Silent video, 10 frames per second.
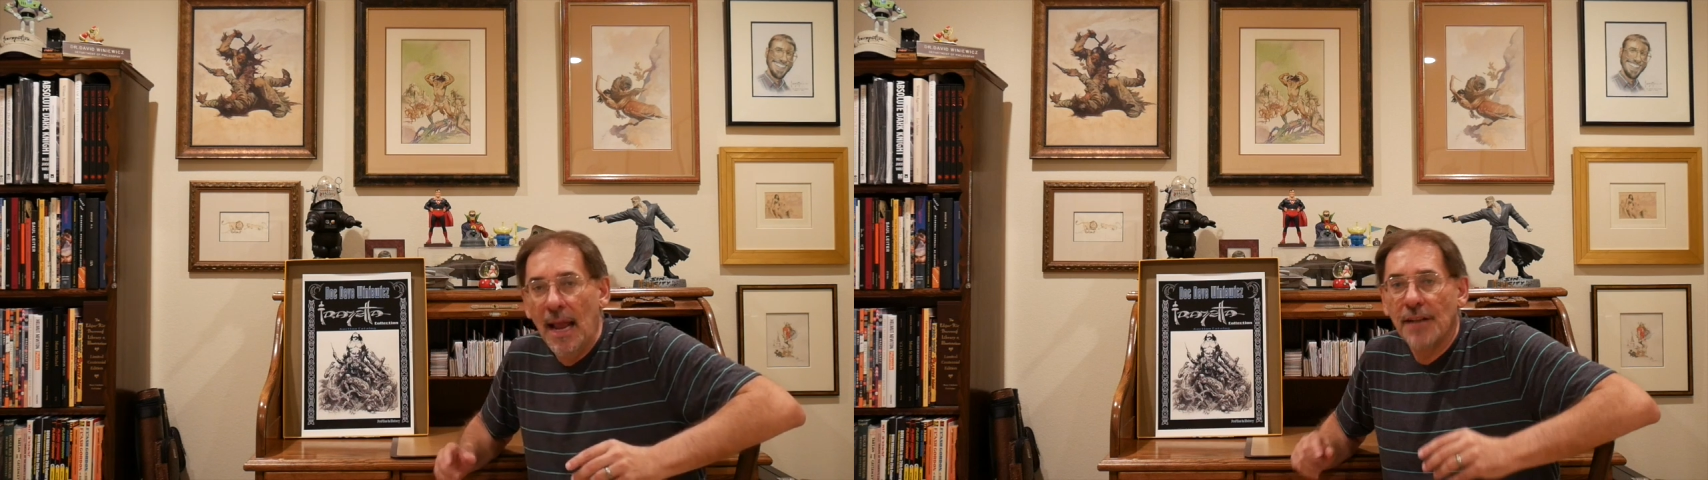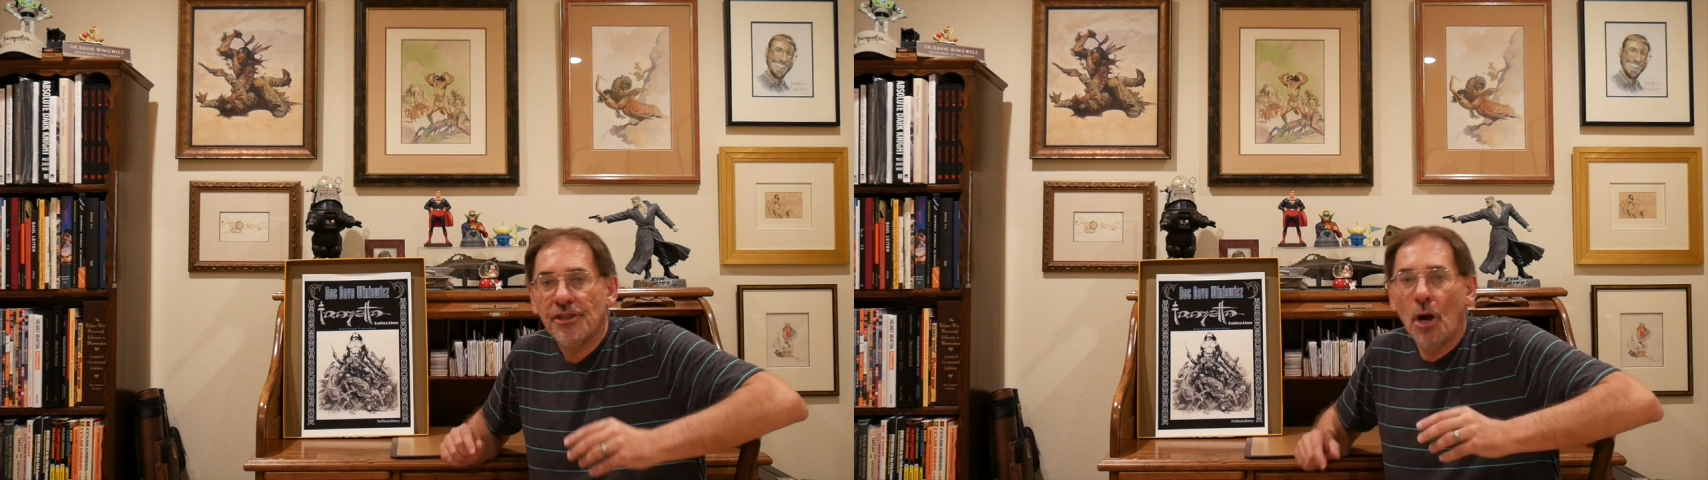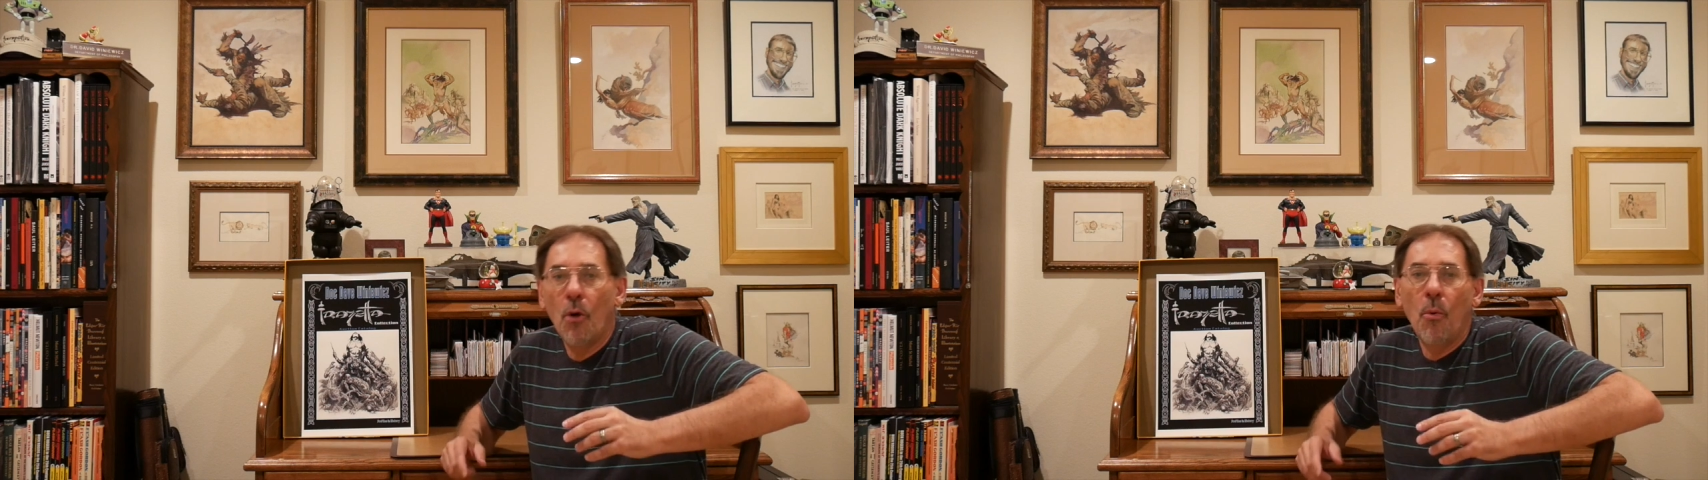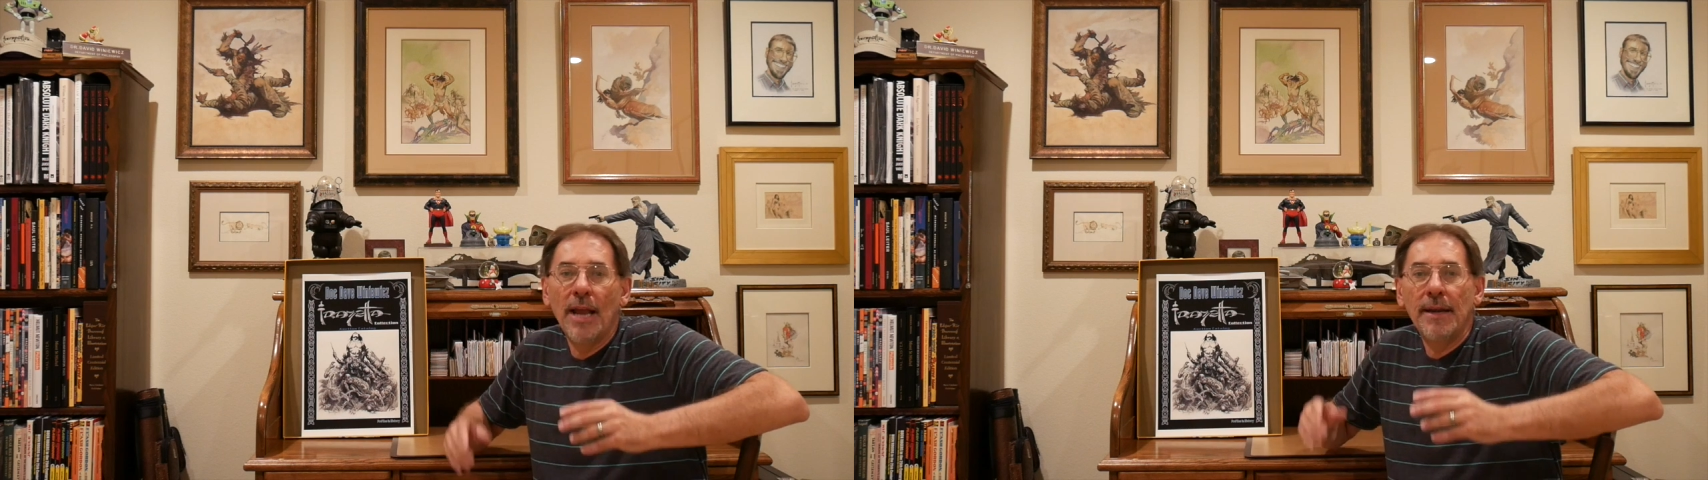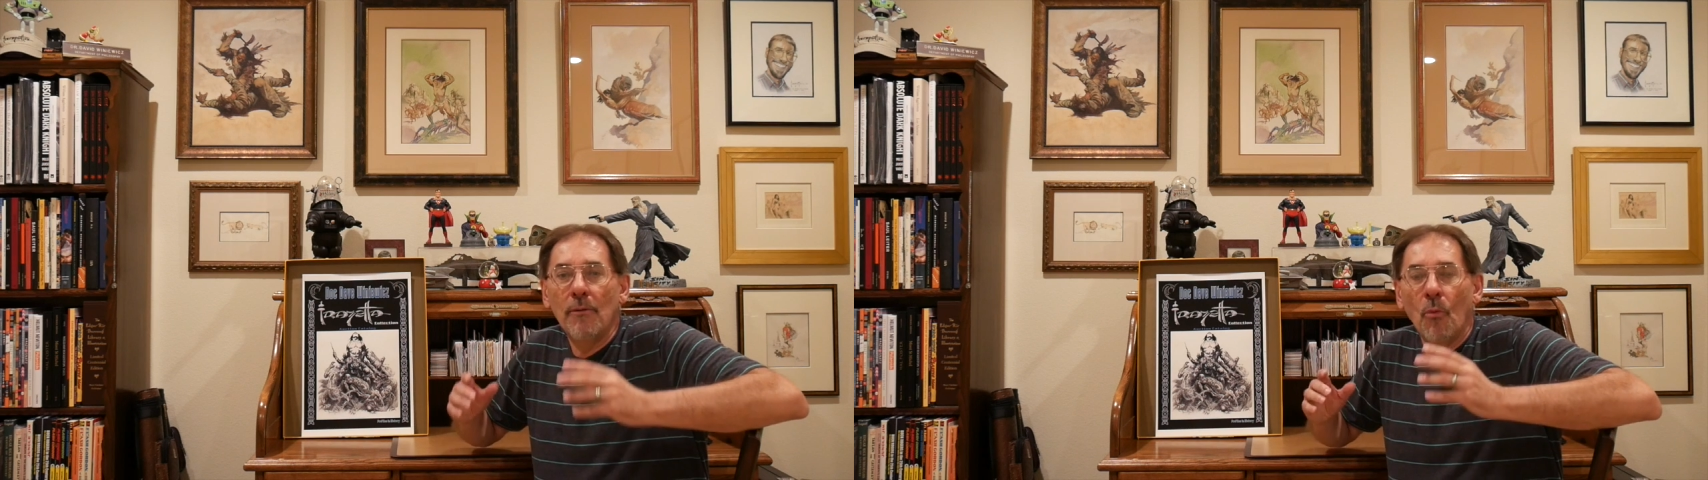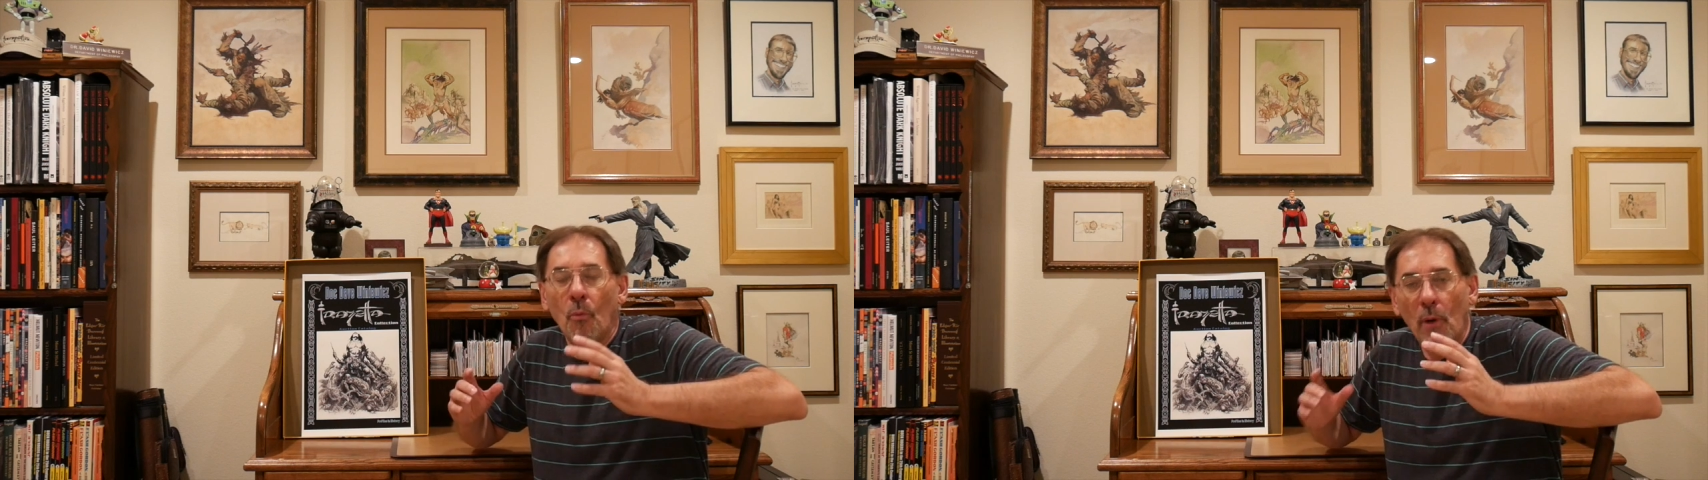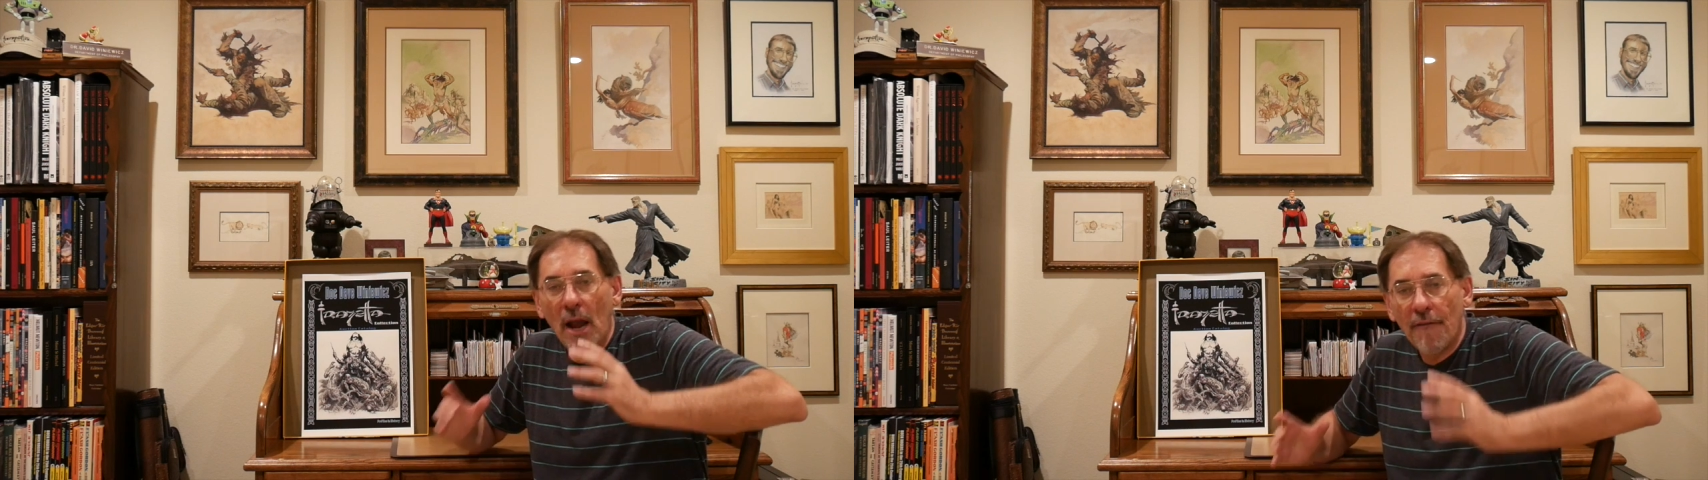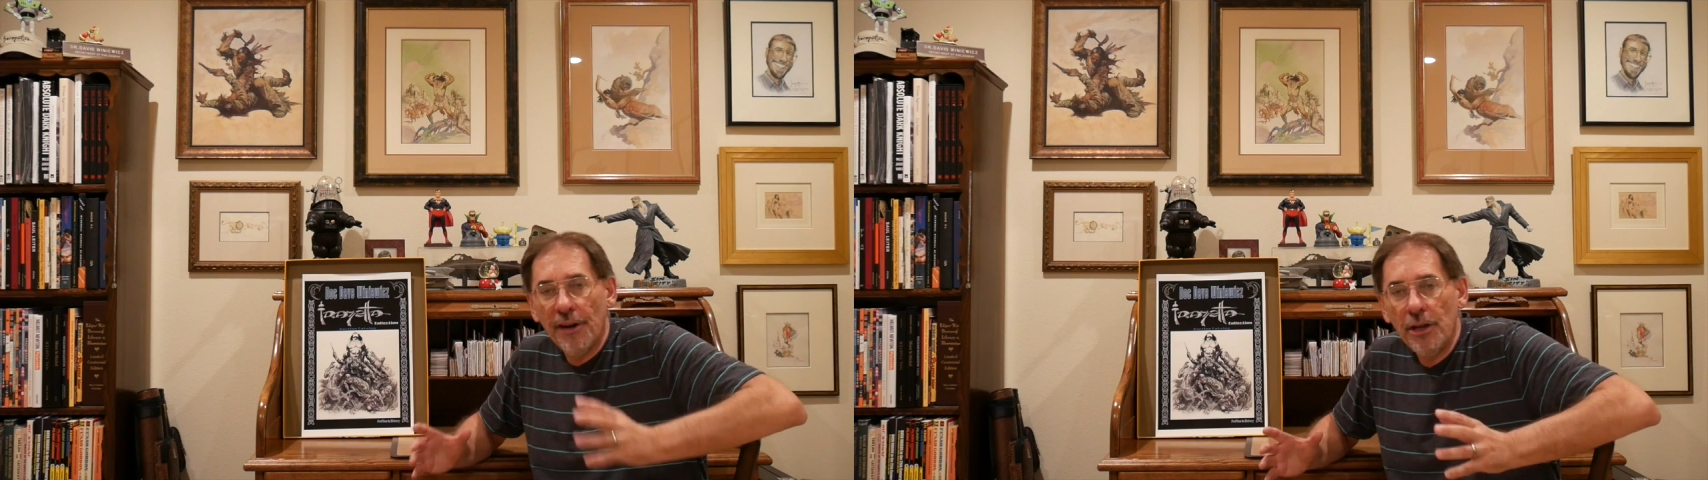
And so whenever